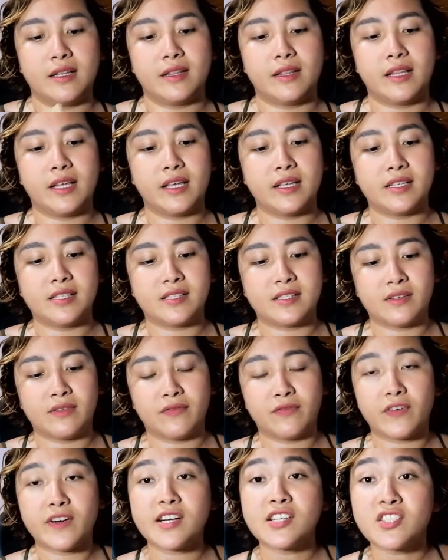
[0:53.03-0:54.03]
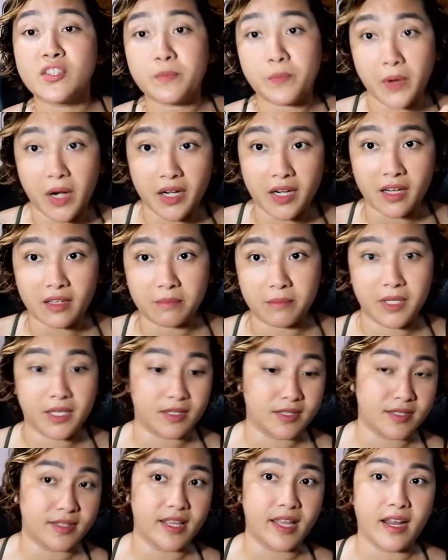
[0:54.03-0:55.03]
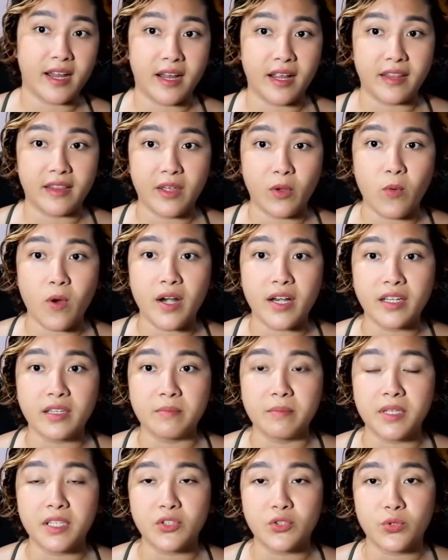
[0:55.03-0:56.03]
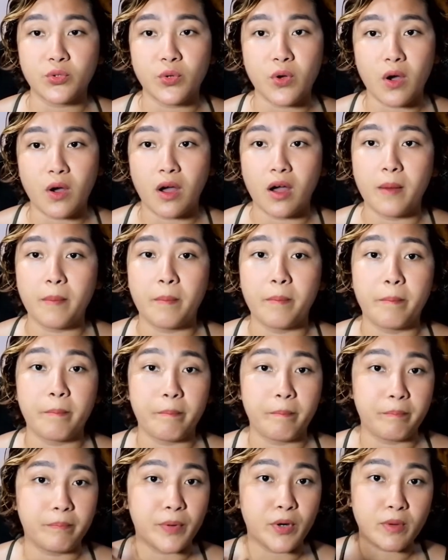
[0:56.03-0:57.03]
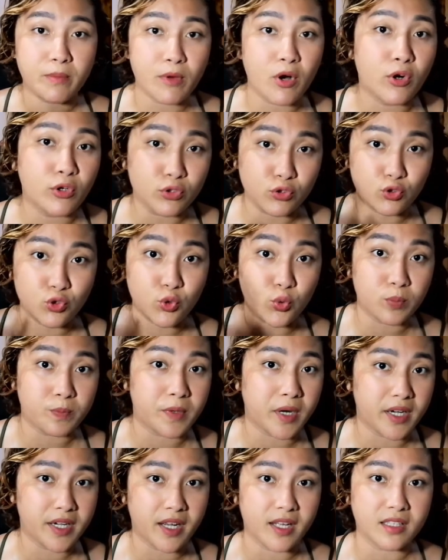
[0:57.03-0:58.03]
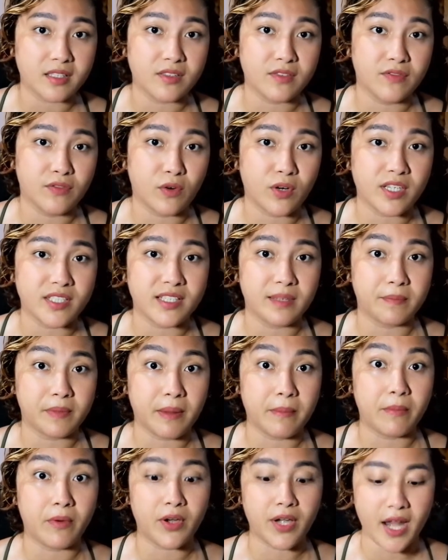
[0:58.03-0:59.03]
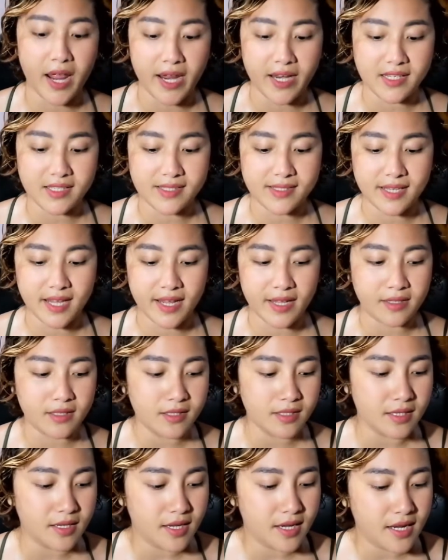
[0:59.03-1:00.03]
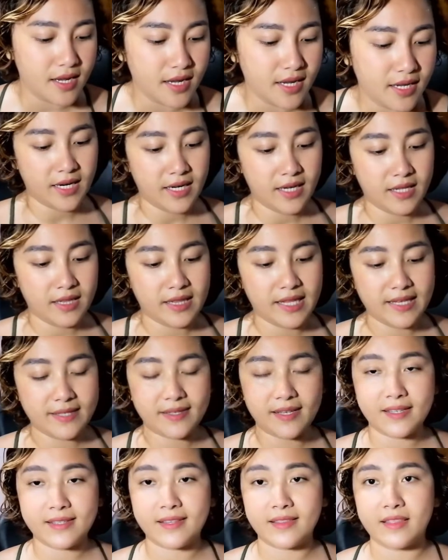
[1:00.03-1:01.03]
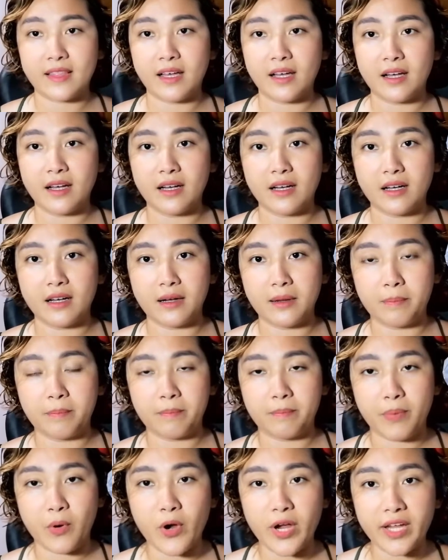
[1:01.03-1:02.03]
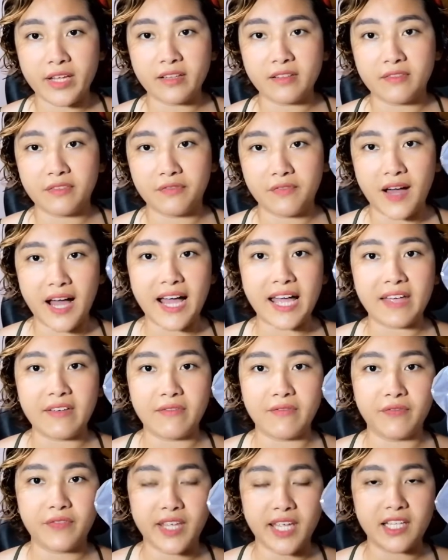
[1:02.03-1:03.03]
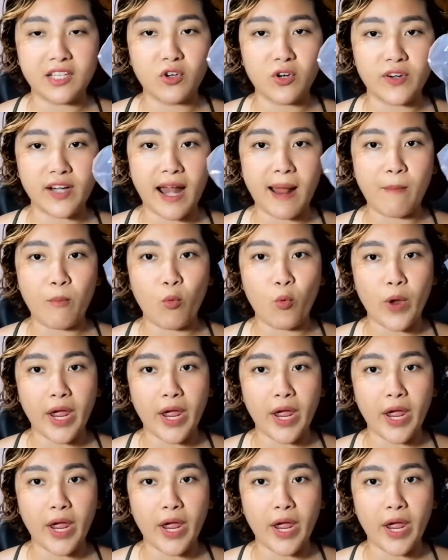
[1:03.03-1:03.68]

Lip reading: this first product, because they wanted me to promote two products for September 9th sale. This is the 0.5 kilogram